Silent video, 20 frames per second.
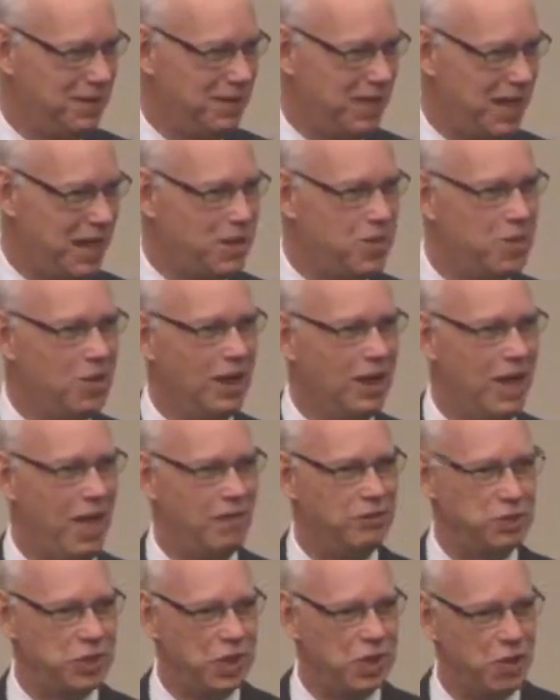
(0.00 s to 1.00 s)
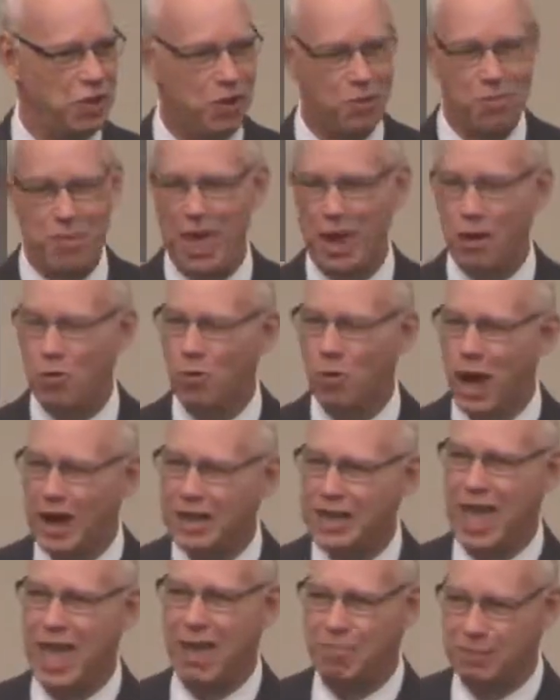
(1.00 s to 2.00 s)
and who loves you no matter what
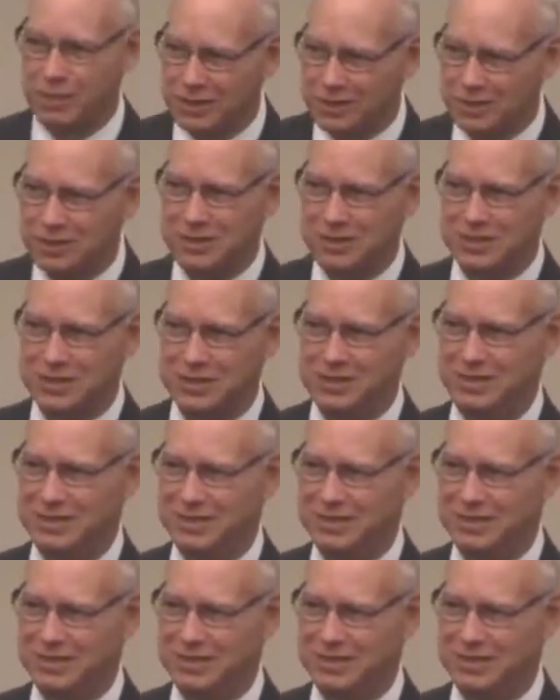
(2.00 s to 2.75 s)
happens.